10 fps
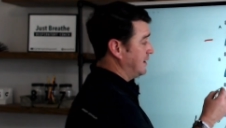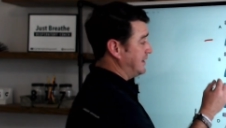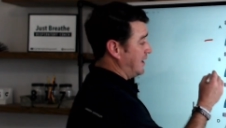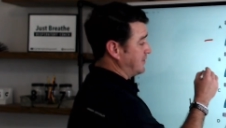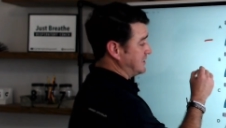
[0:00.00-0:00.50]

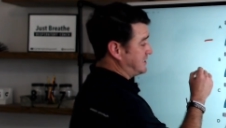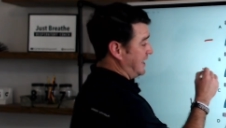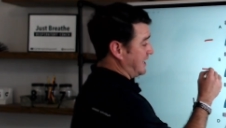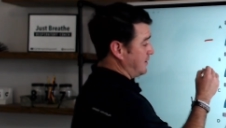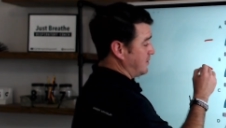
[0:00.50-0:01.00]
Now, this
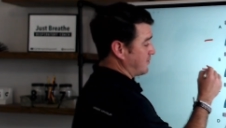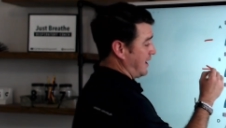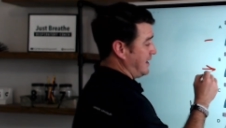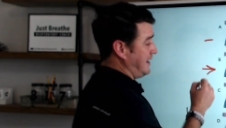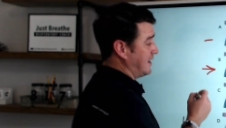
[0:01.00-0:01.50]
second one
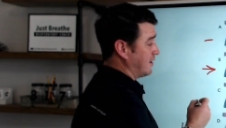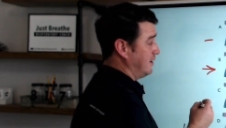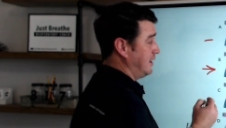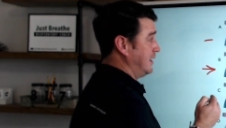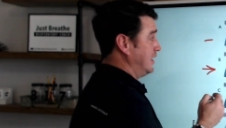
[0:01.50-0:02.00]
right
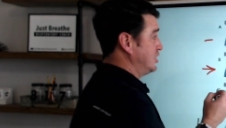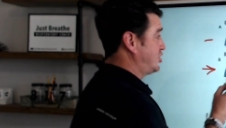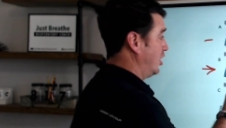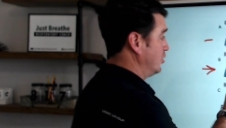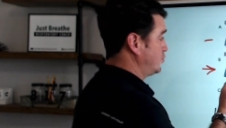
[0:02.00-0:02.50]
here
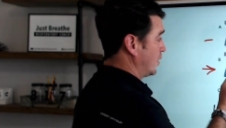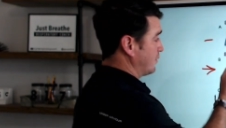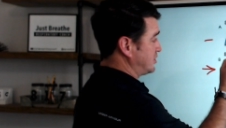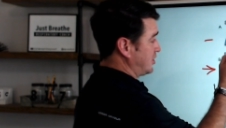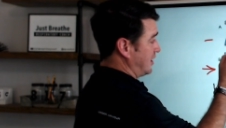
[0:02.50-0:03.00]
shows where
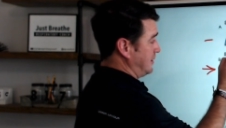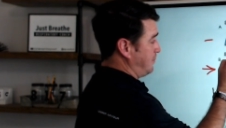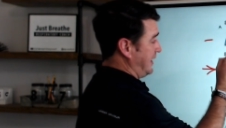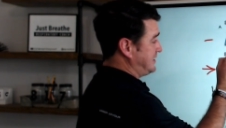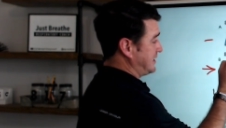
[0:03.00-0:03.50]
we're starting
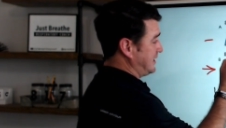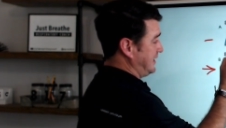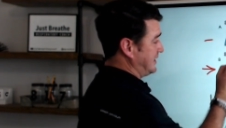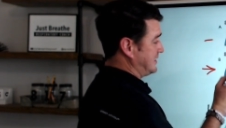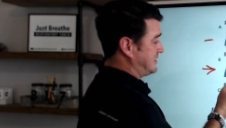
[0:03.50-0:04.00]

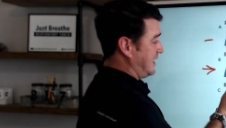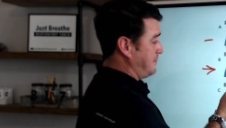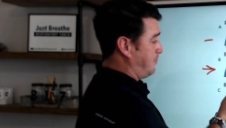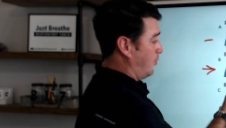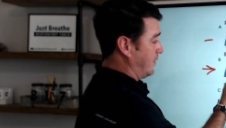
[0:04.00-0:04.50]
basically in the
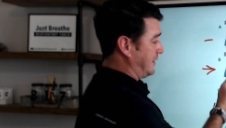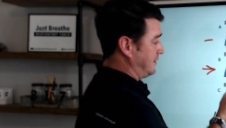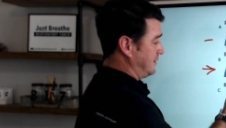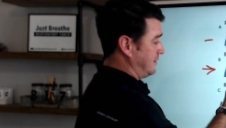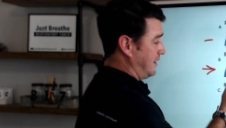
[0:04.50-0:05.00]
same point,
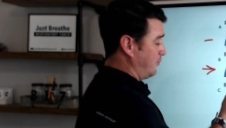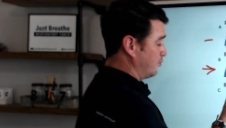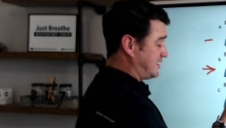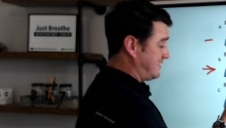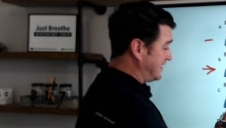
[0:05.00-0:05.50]

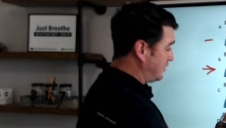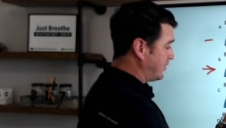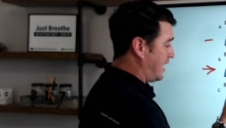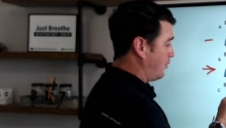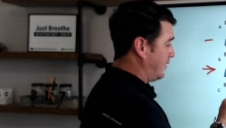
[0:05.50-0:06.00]
still
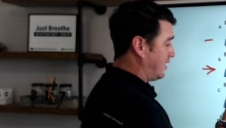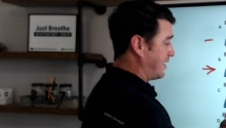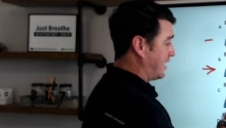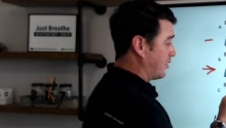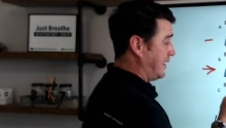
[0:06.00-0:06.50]
not well
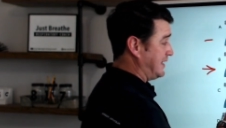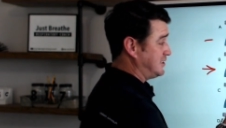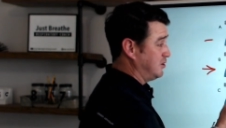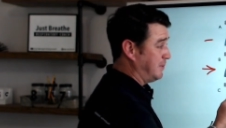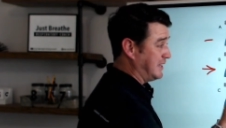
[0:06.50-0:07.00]

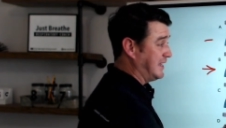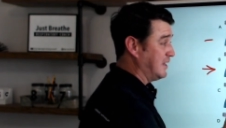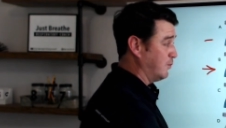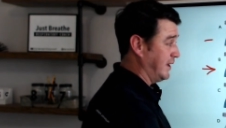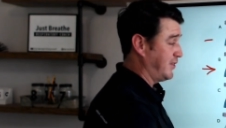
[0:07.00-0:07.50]
aerated to
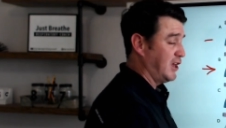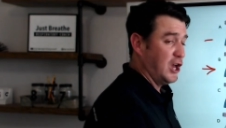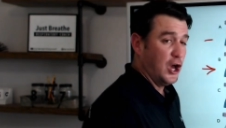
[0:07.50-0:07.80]
begin with.